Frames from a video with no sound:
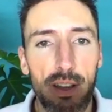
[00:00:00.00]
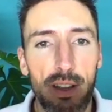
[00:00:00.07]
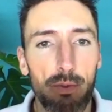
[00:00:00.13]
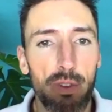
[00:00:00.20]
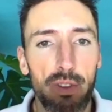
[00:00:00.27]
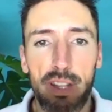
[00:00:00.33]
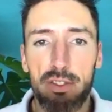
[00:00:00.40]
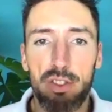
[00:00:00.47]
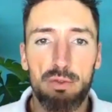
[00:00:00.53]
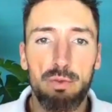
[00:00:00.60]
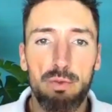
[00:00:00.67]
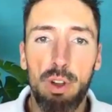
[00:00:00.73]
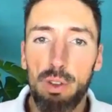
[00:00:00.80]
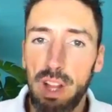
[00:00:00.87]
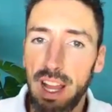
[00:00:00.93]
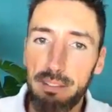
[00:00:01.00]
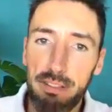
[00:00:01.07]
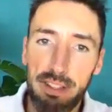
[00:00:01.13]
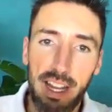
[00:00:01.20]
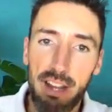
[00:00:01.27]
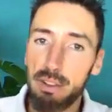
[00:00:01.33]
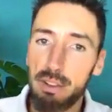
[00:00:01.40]
Will that just roll out
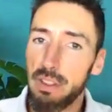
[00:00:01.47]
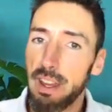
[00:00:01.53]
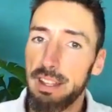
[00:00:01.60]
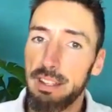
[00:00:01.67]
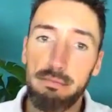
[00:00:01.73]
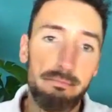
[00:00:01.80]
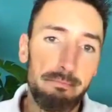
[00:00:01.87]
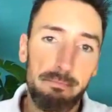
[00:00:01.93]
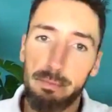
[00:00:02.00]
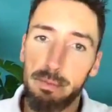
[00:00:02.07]
now, and then